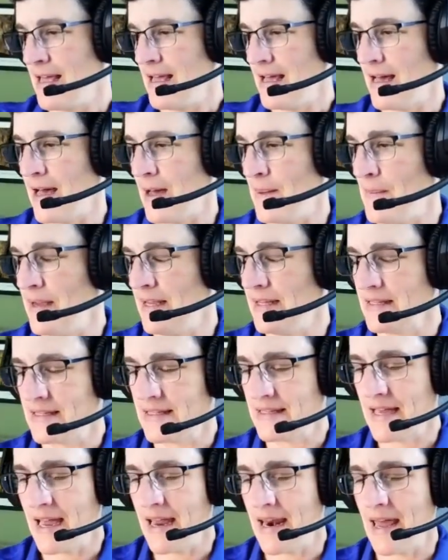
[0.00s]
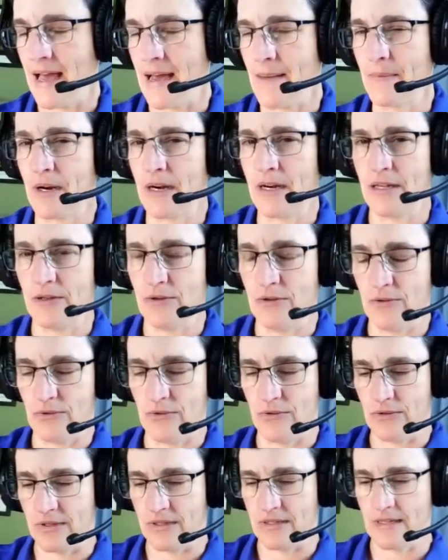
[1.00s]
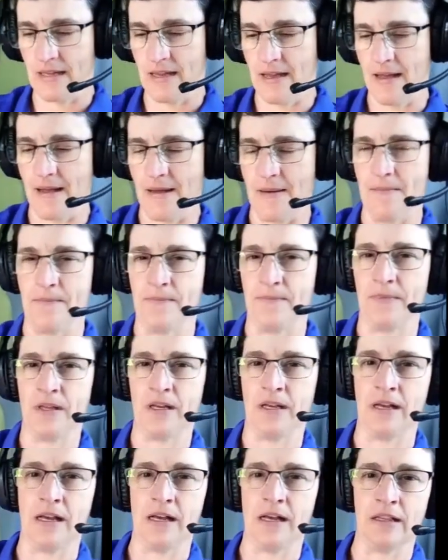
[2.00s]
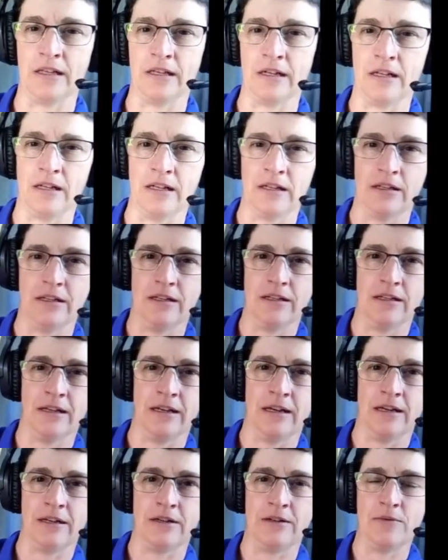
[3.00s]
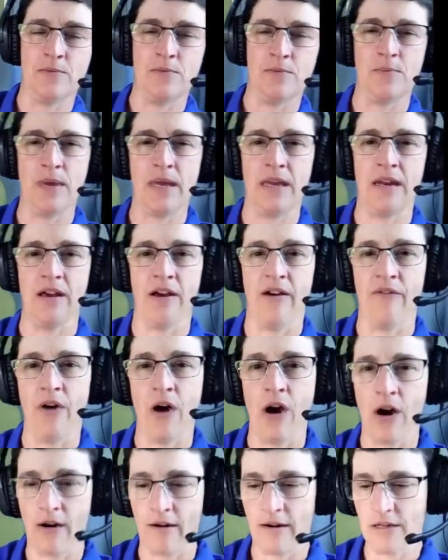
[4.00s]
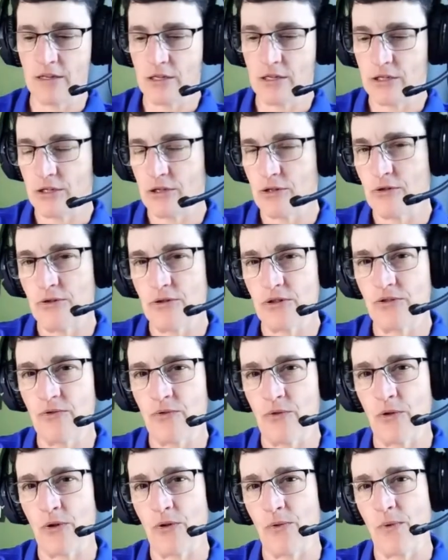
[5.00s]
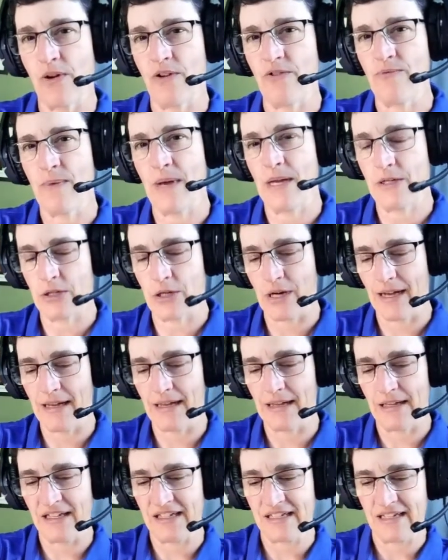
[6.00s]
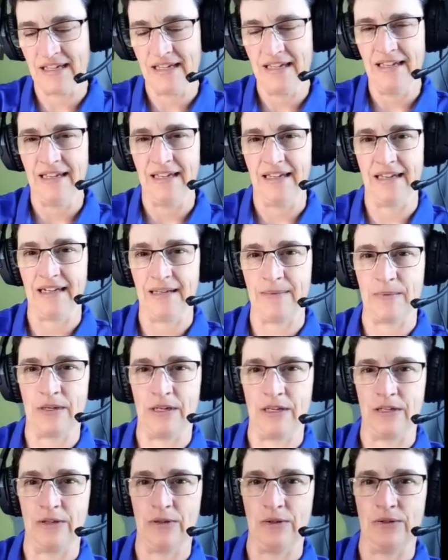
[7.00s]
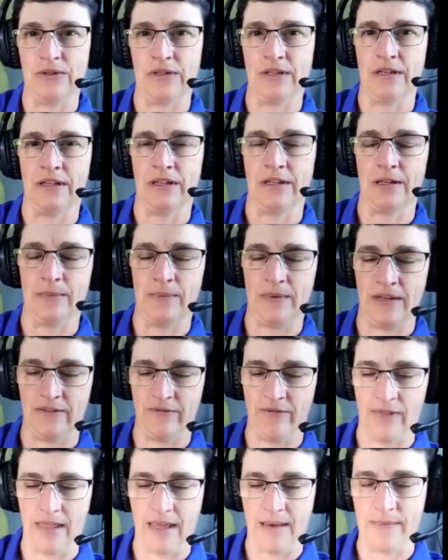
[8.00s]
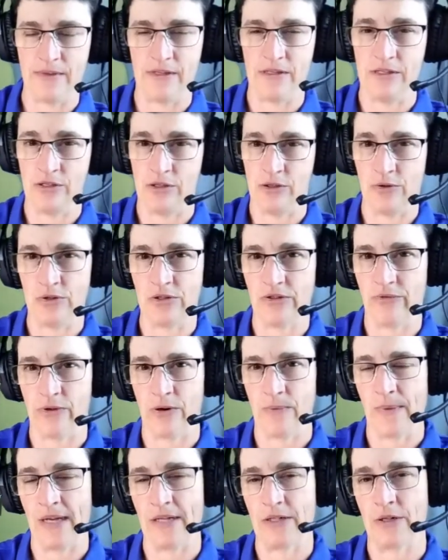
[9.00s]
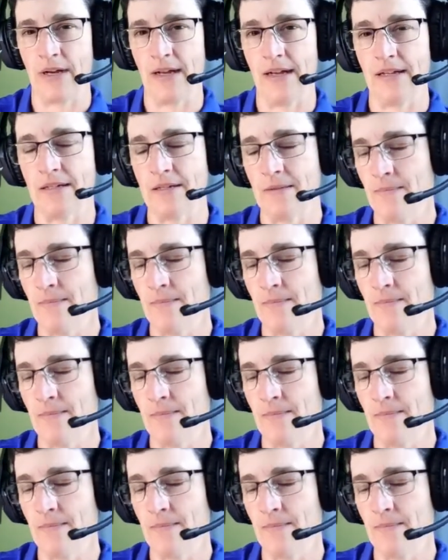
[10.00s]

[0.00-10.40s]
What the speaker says: Instead, I'm going to use a little bit of orange juice for one of my trials, and I'm going to use a little bit of lemon juice for my trials.